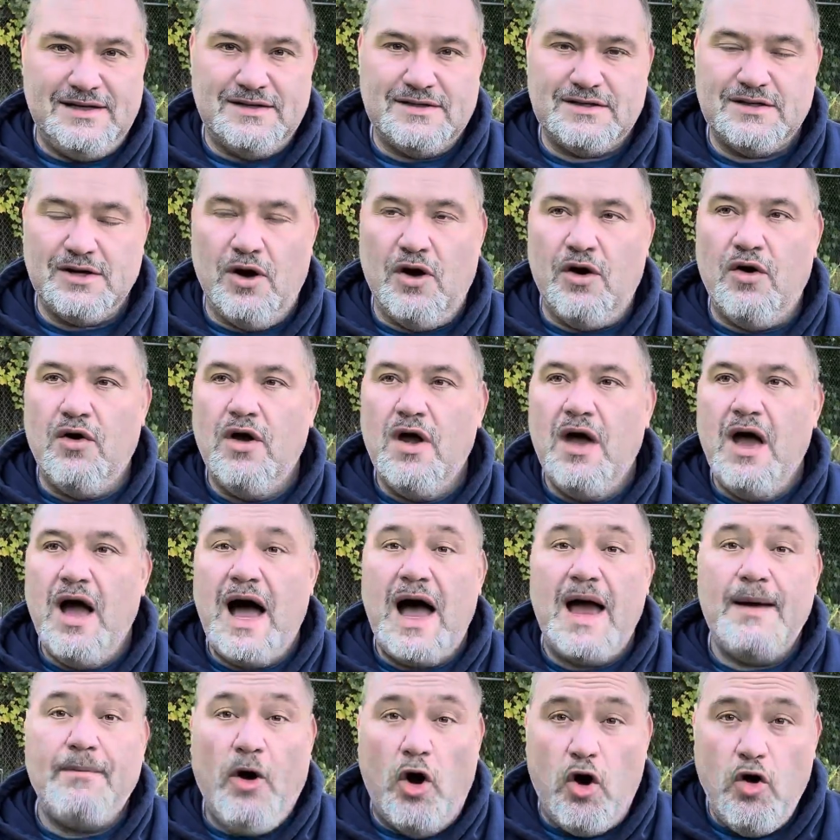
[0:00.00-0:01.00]
So
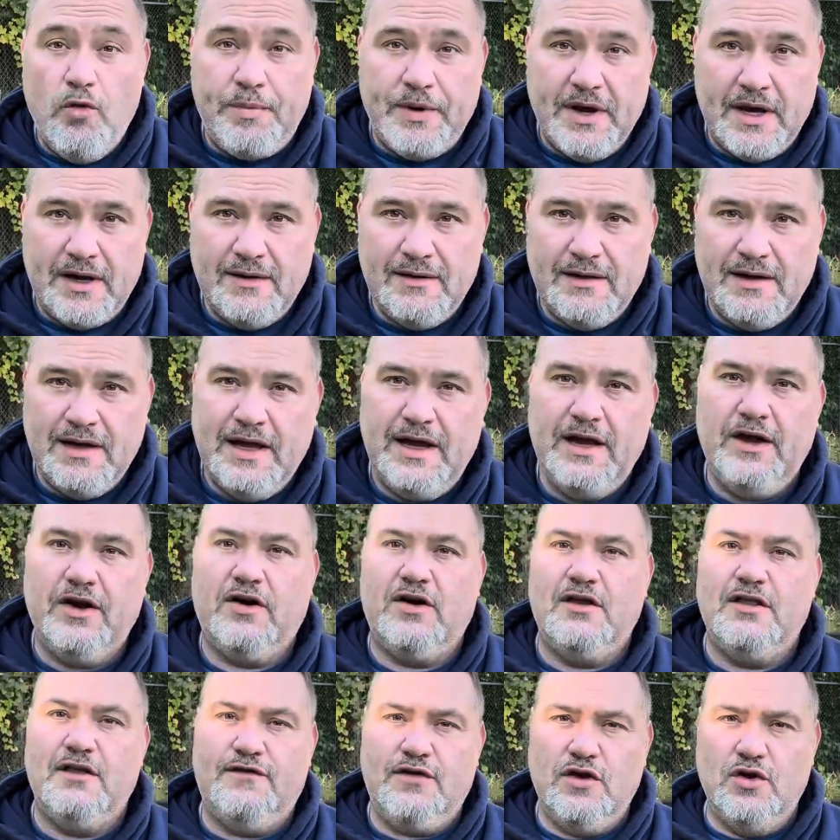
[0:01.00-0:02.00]
I'm hoping here
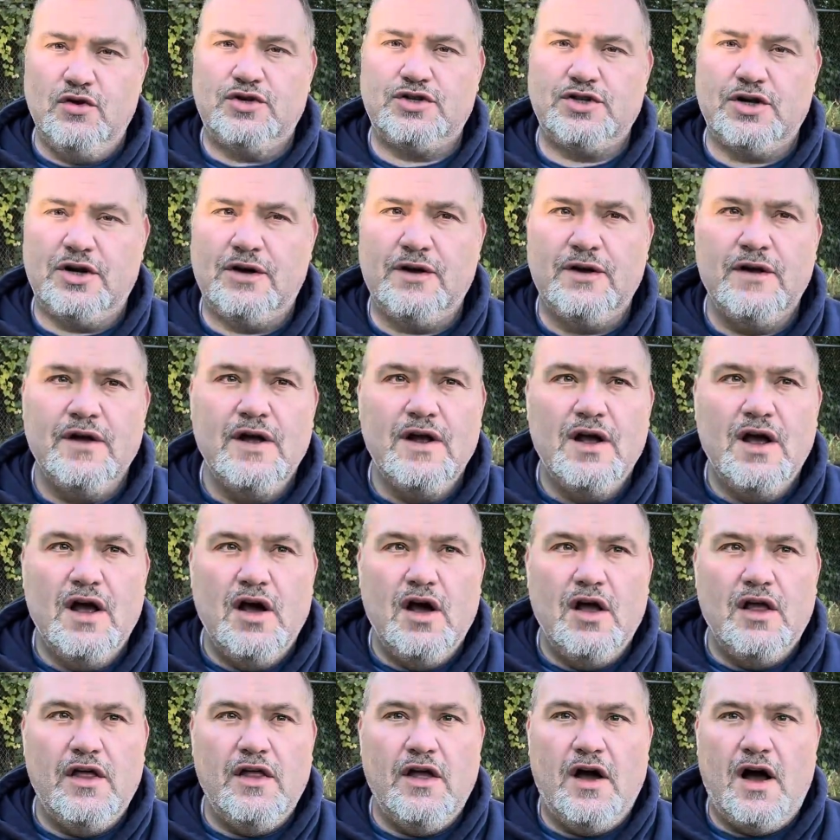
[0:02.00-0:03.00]
in the future
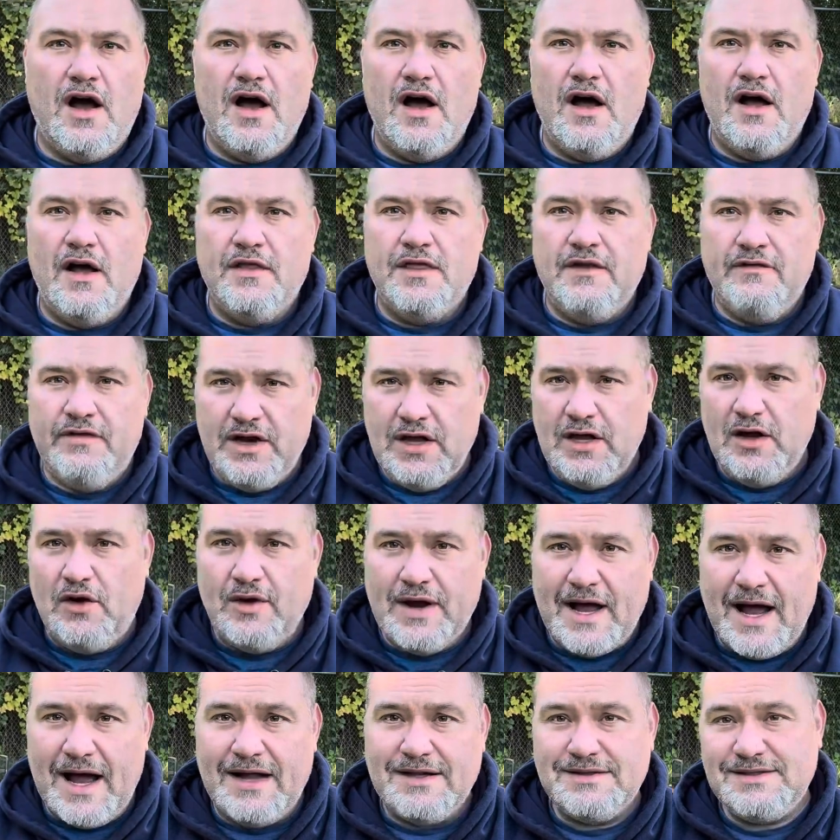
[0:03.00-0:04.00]
the video
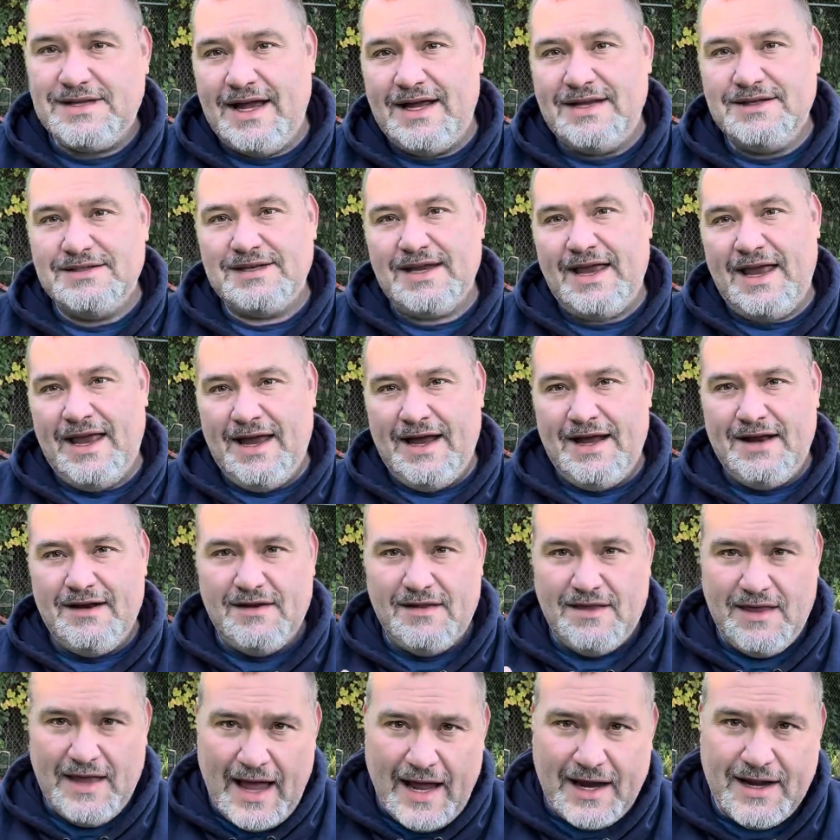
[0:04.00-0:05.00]
content and
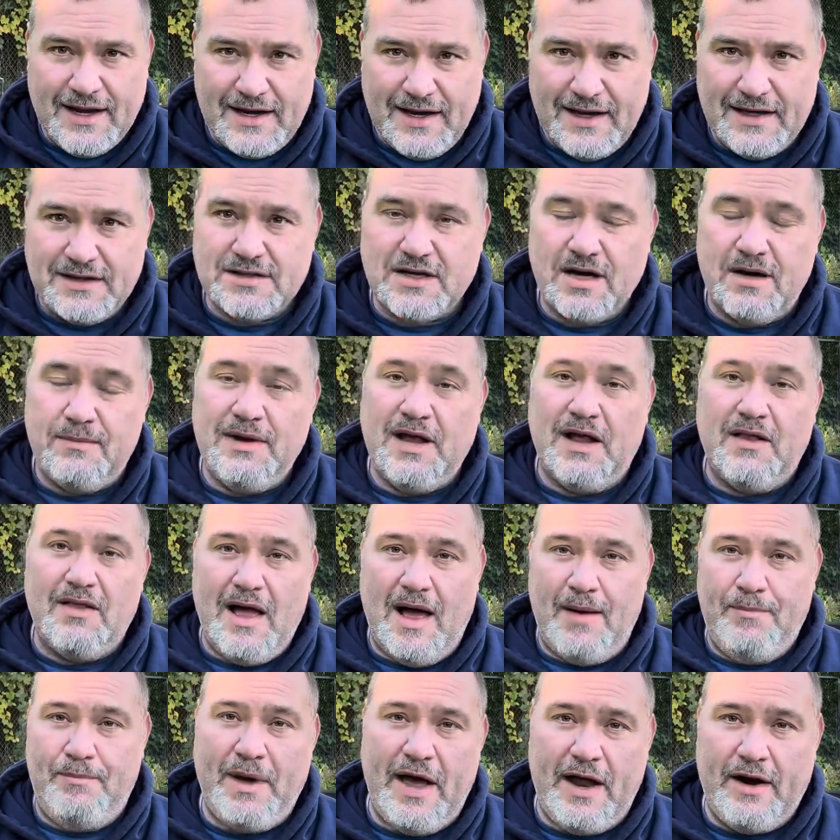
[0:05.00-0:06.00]
the editing is going to be a
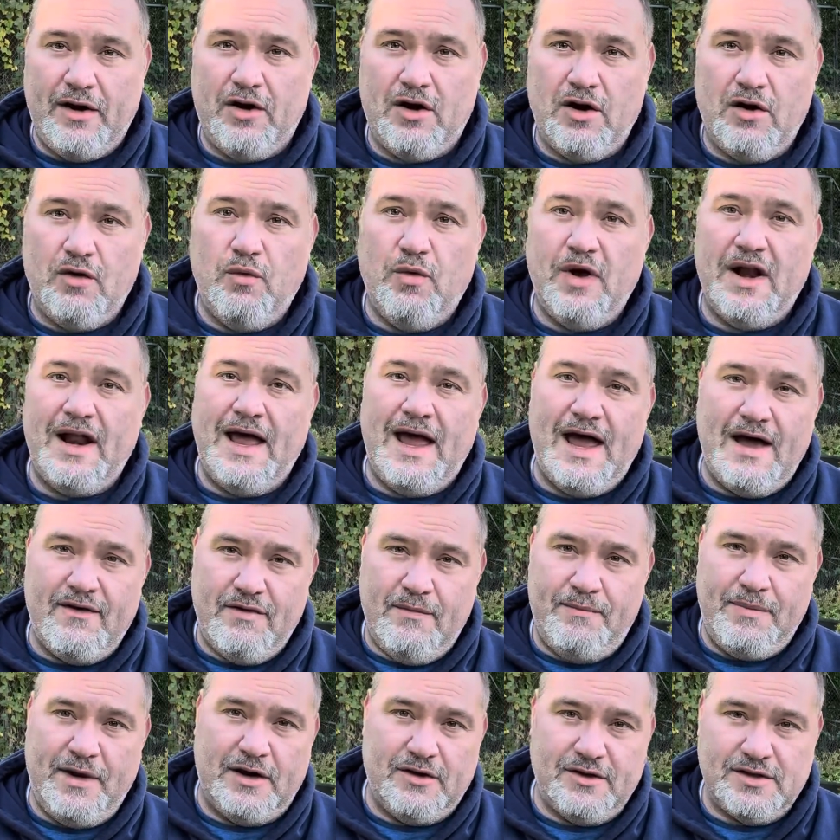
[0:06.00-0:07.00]
lot better when I have a
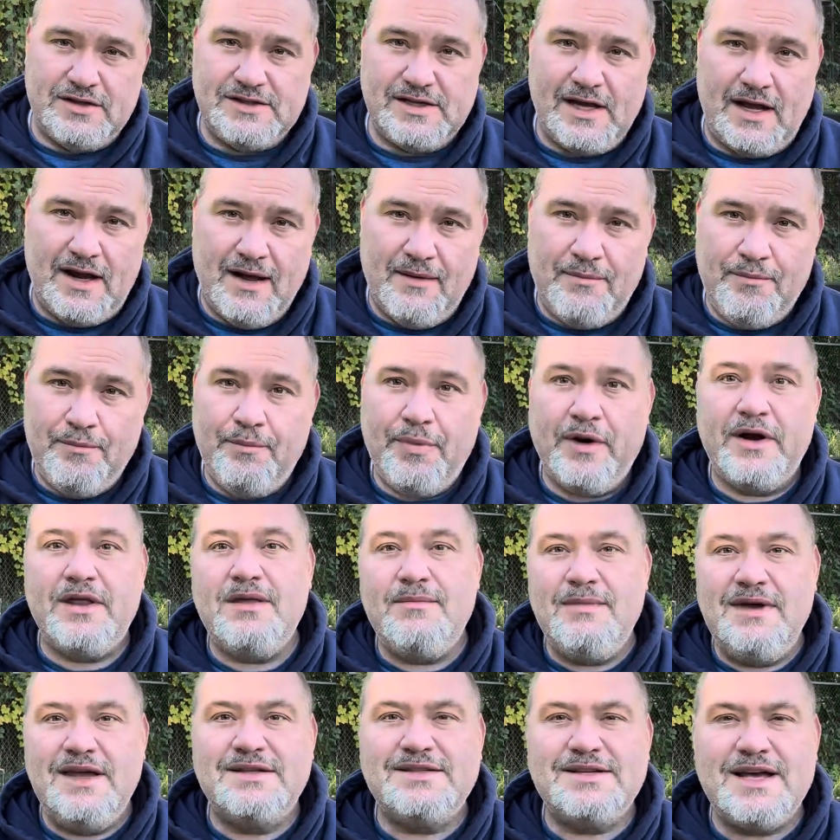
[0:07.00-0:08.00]
better setup. But in the
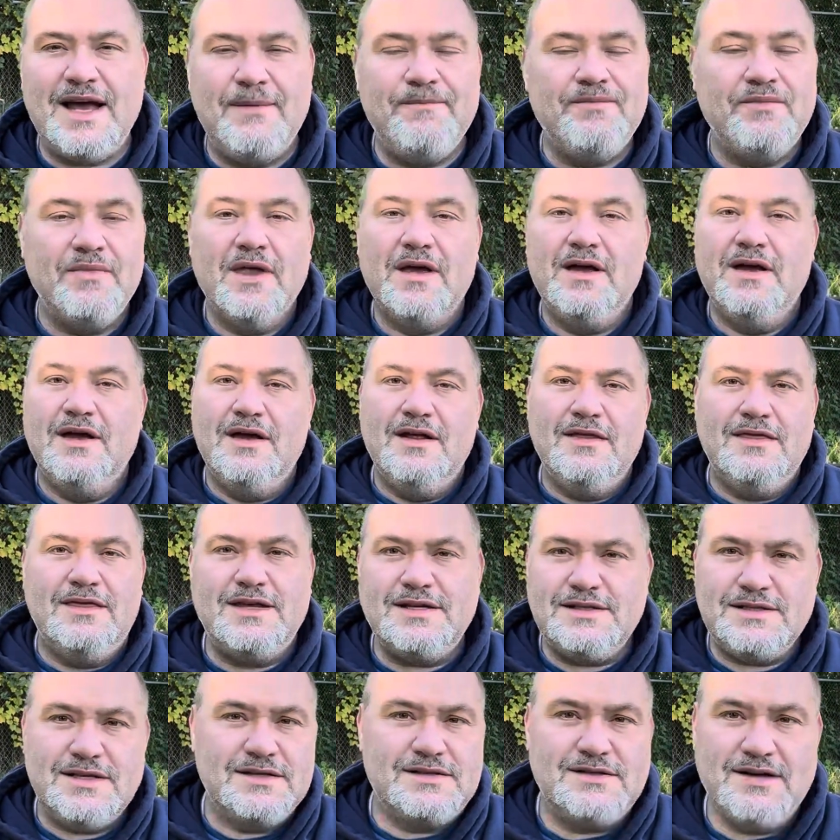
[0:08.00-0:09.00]
meantime,
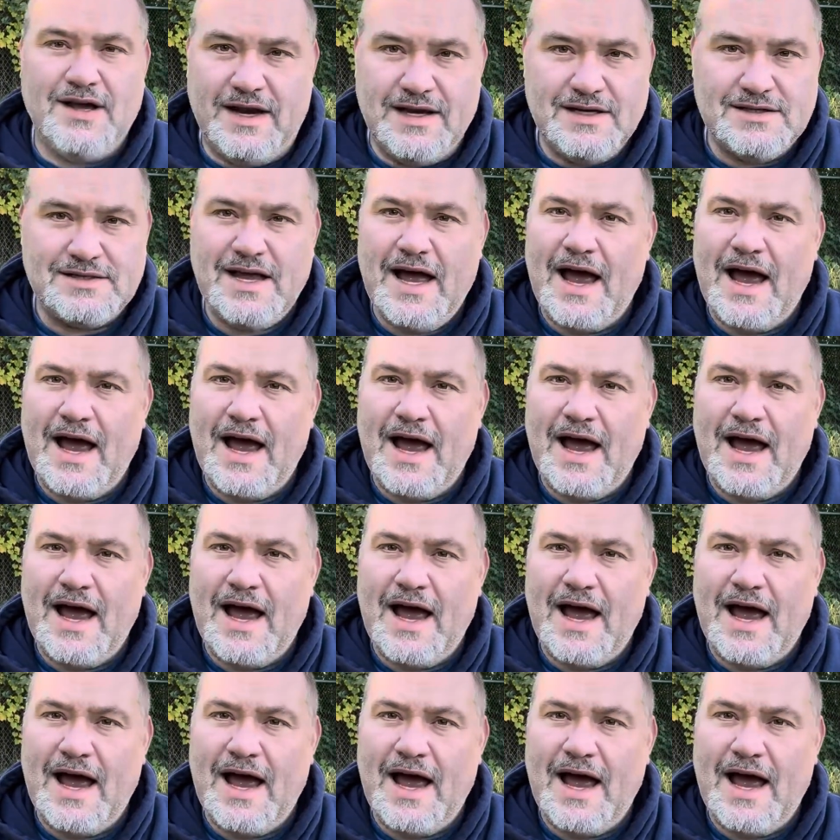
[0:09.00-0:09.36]
this is nice.